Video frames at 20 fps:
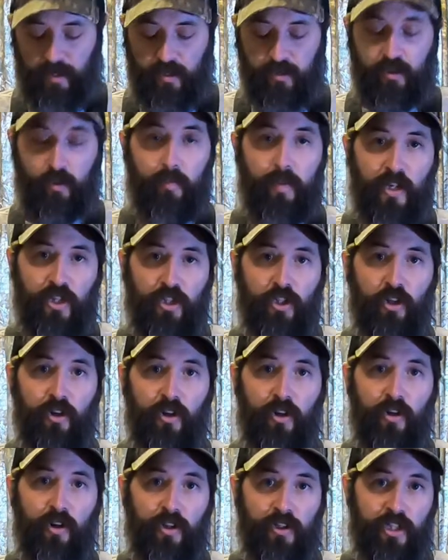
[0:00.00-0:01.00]
So be
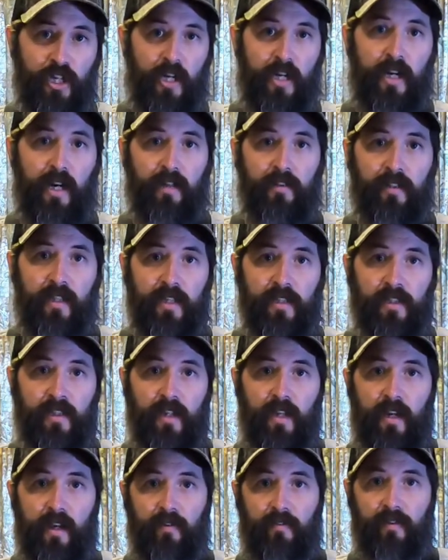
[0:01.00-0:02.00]
sure to check out this
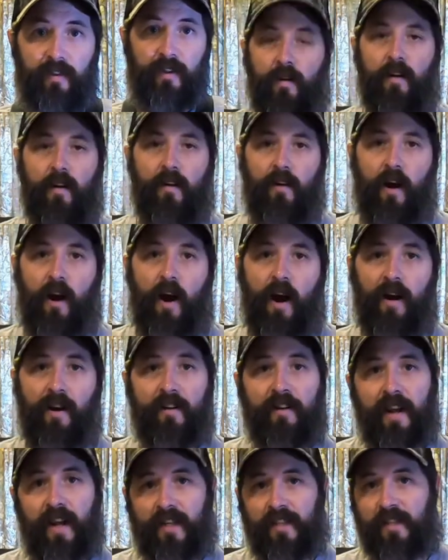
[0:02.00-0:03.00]
gift. All right,
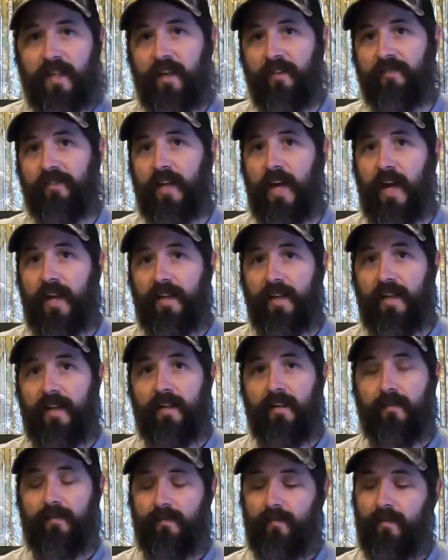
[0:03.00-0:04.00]
our next gift
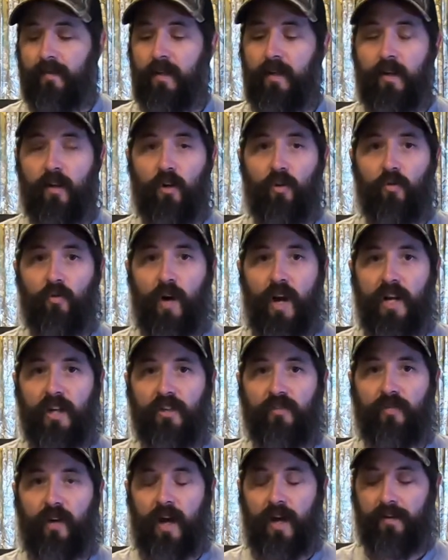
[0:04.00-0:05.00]
idea,
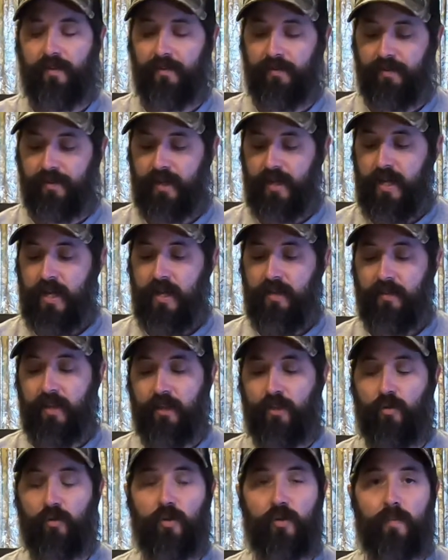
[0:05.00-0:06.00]
rangefinders.
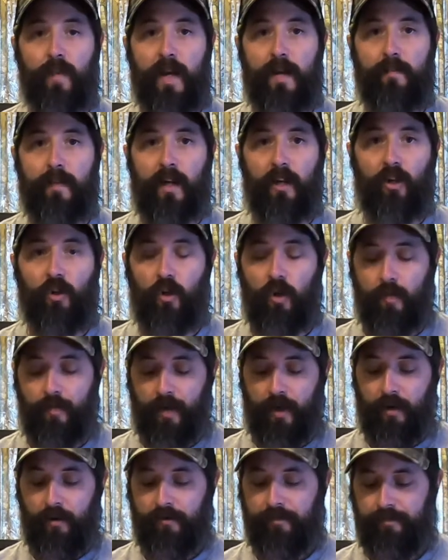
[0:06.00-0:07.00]
This one's made by
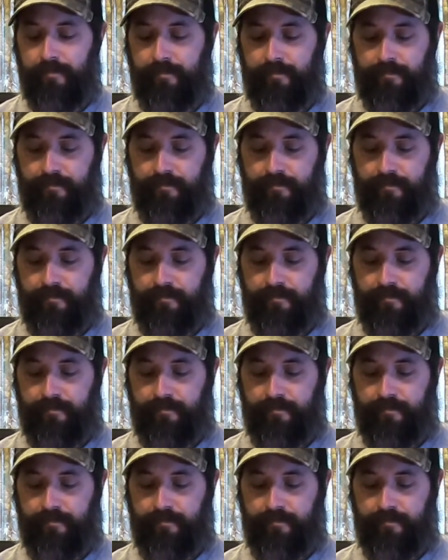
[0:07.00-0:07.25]
Leupold.